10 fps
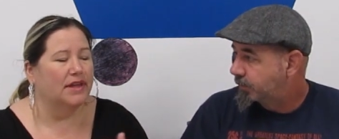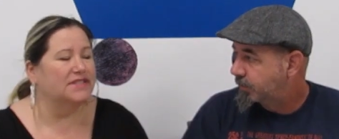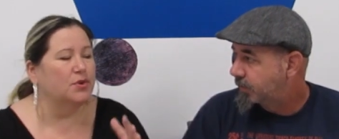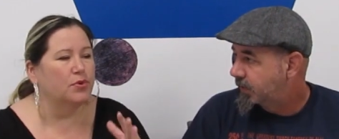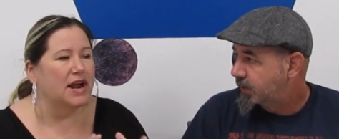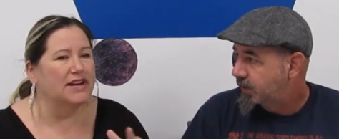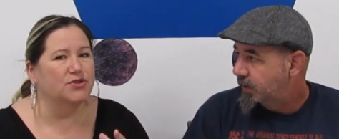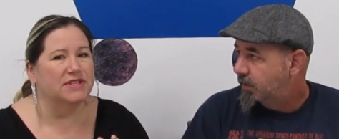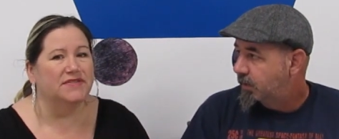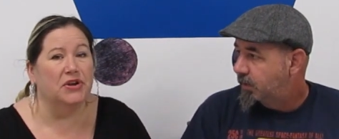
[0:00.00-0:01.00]
Speaker 1: like, so we're kind of
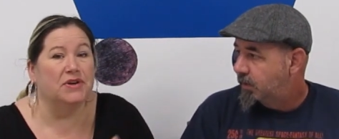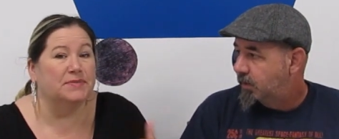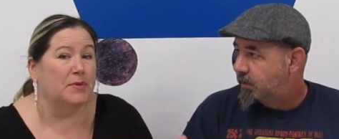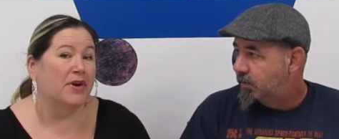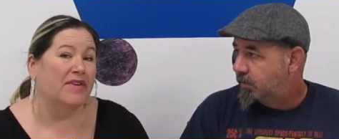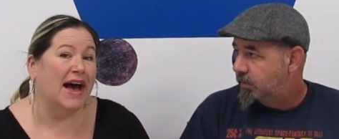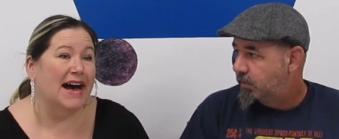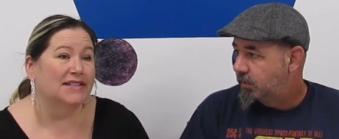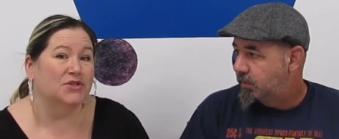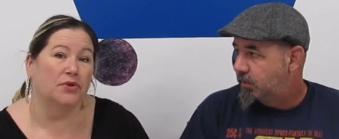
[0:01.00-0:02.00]
doing this video because people have
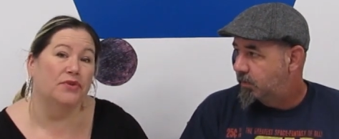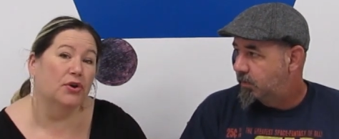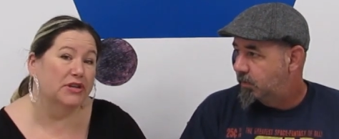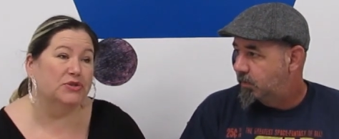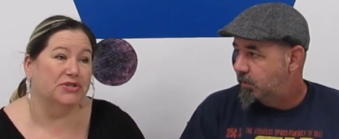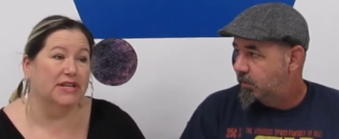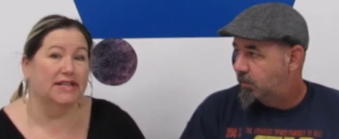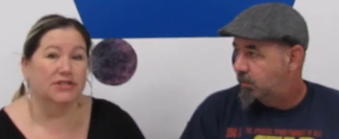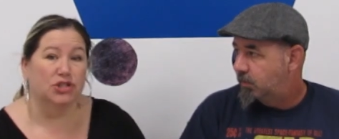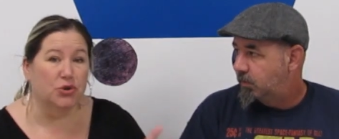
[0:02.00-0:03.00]
asked. So if you're interested
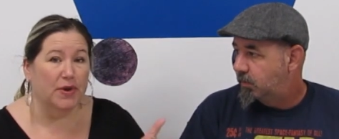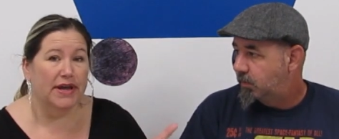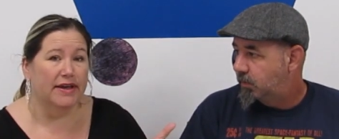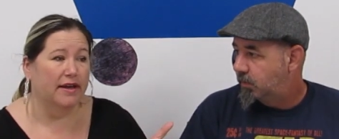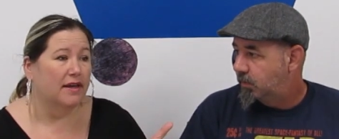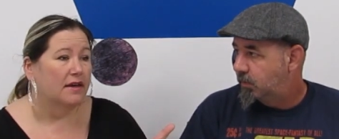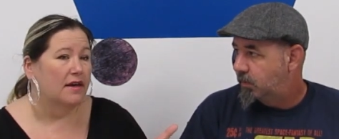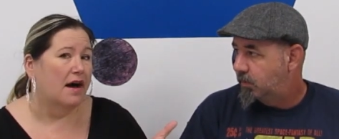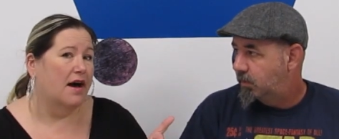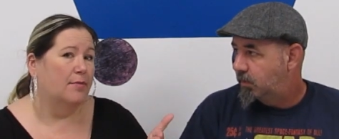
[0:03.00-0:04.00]
in doing
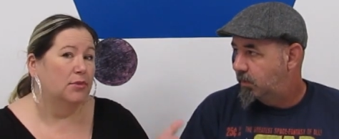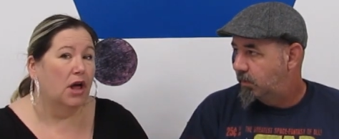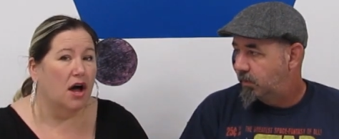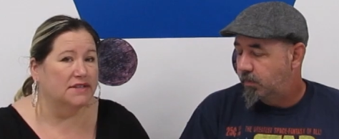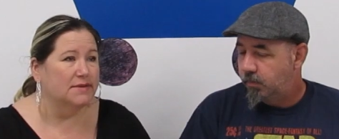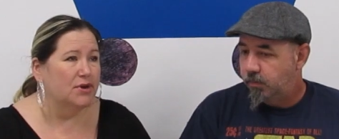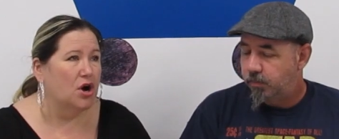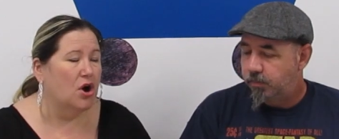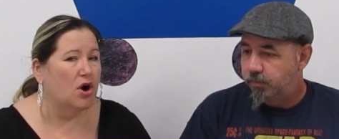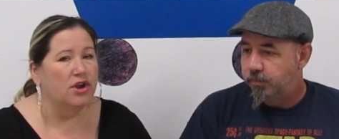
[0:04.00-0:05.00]
um, lots of
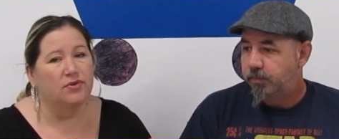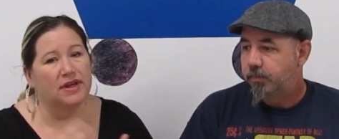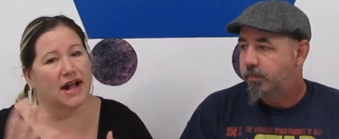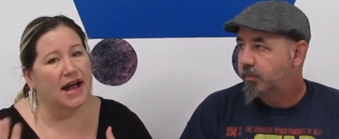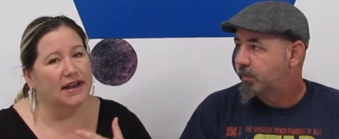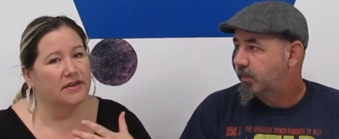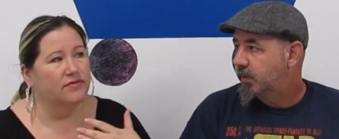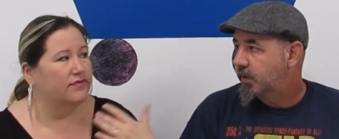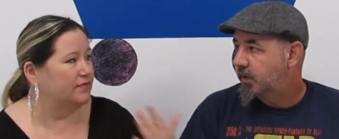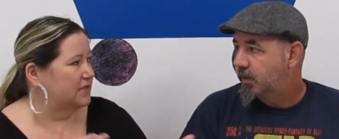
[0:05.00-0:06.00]
Macari, you can kind
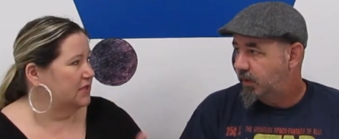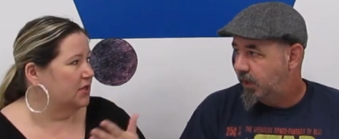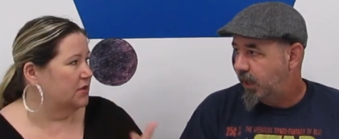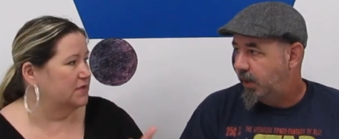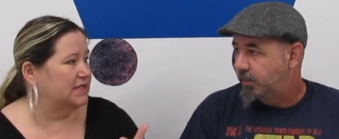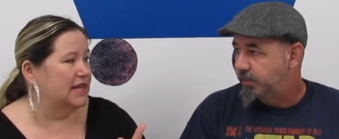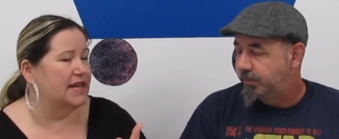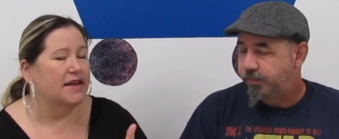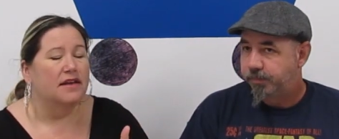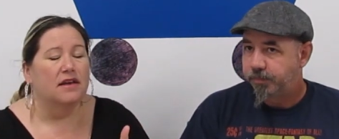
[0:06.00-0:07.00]
of, you know, yeah.
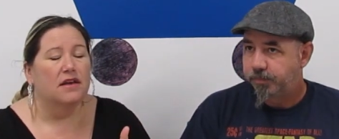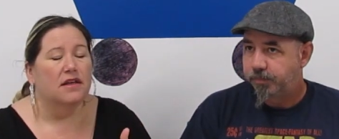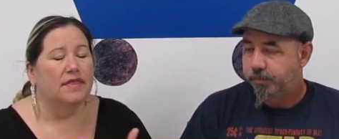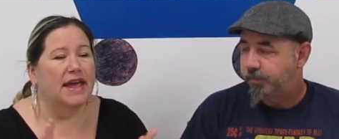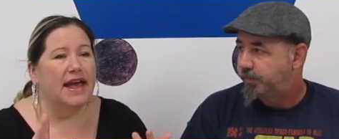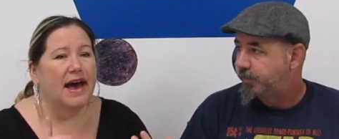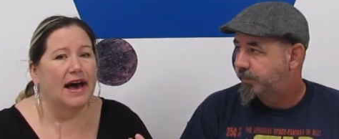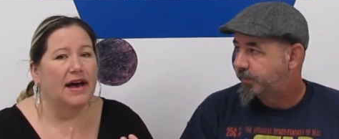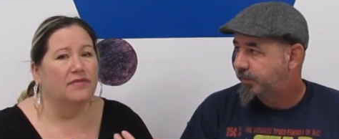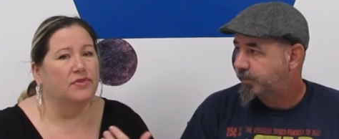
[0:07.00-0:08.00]
see. They
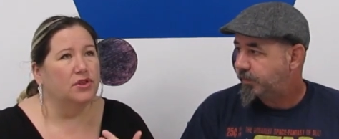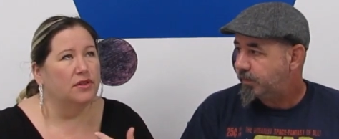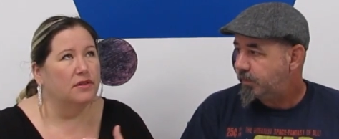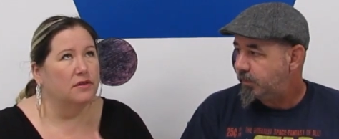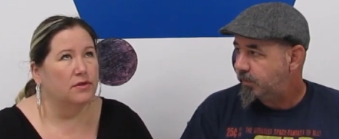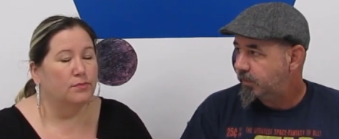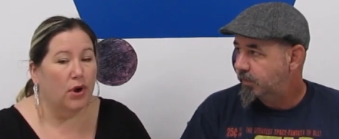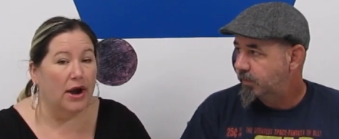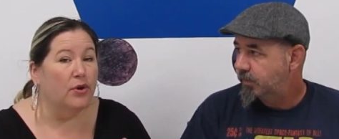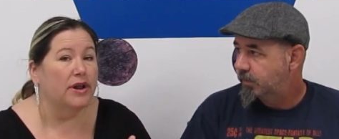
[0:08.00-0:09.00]
have
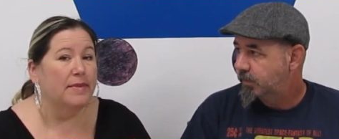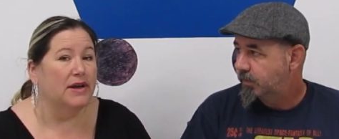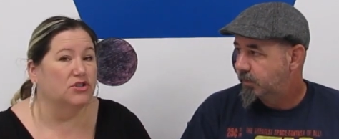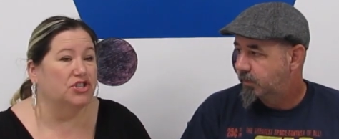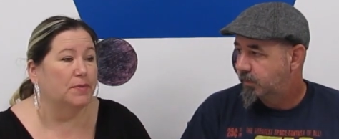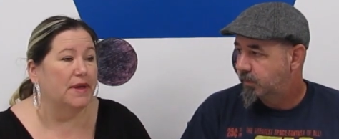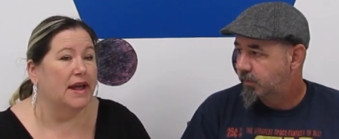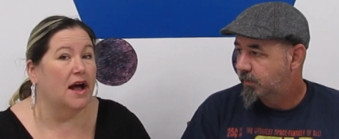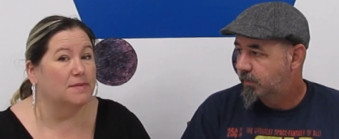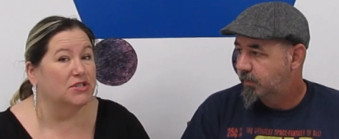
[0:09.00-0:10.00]
priority mail shipping
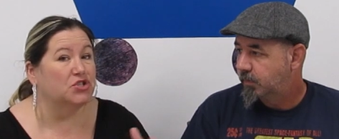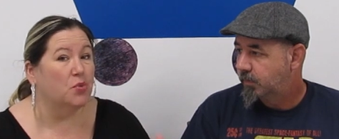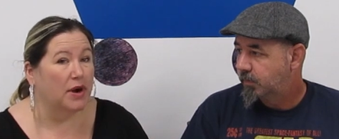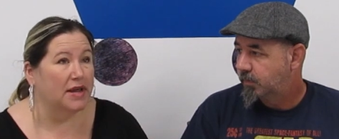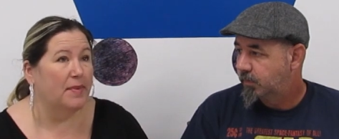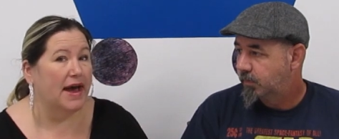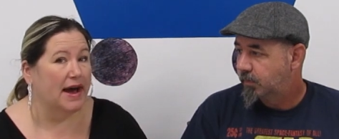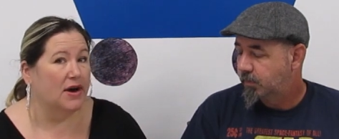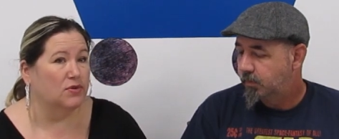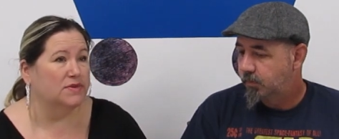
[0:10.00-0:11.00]
up to 20
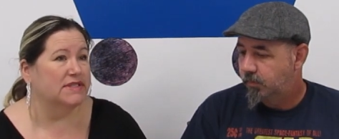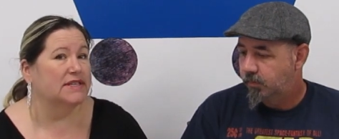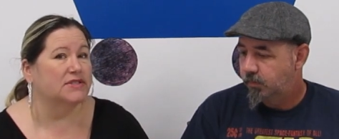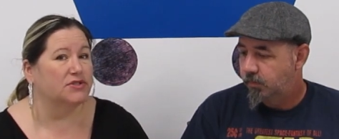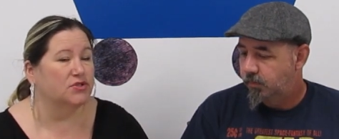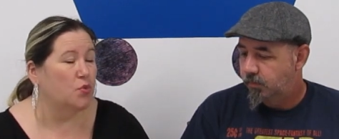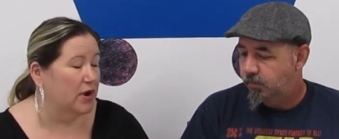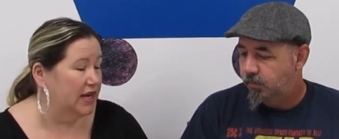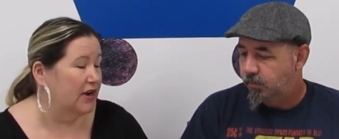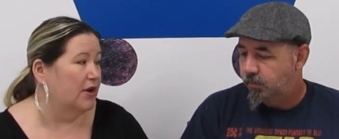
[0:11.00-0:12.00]
pounds is
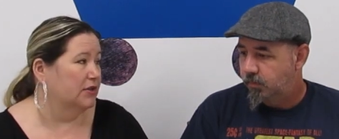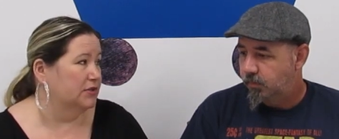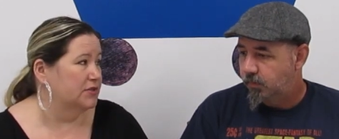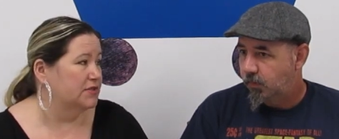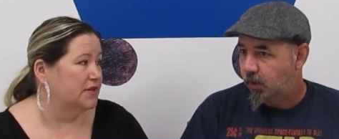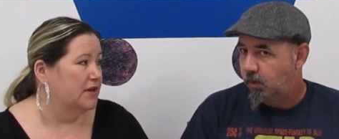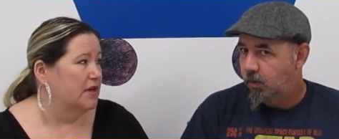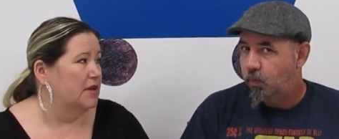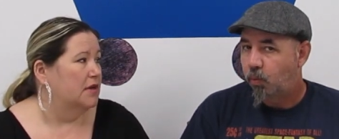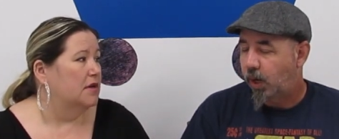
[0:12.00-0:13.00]
$20.
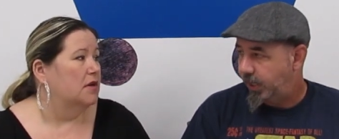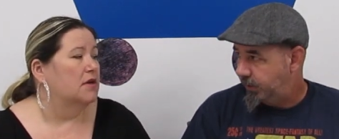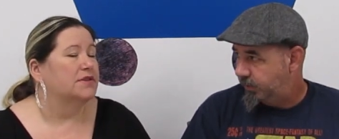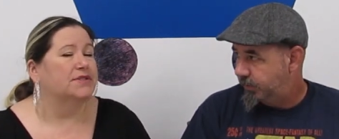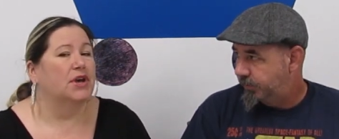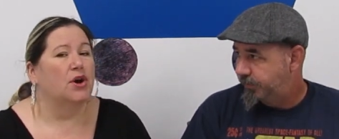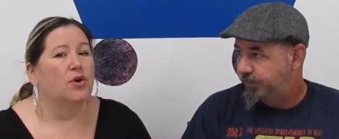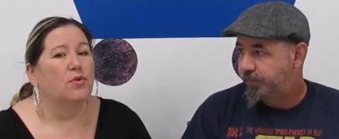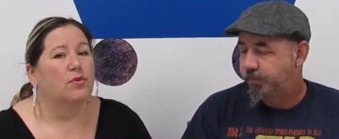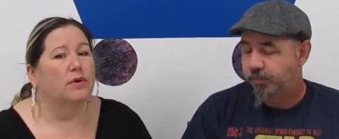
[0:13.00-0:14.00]
Right.
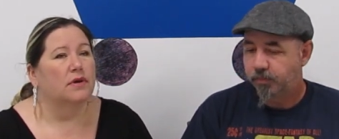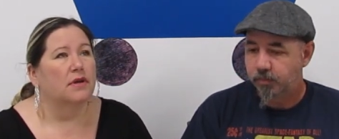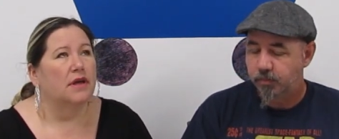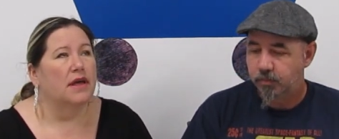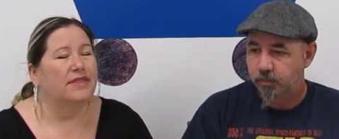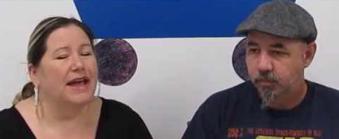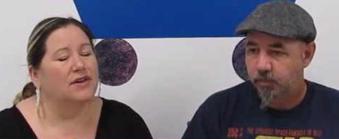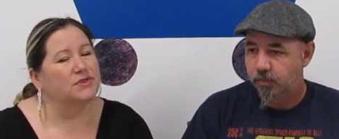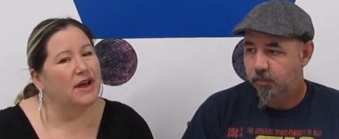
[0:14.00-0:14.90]
So they also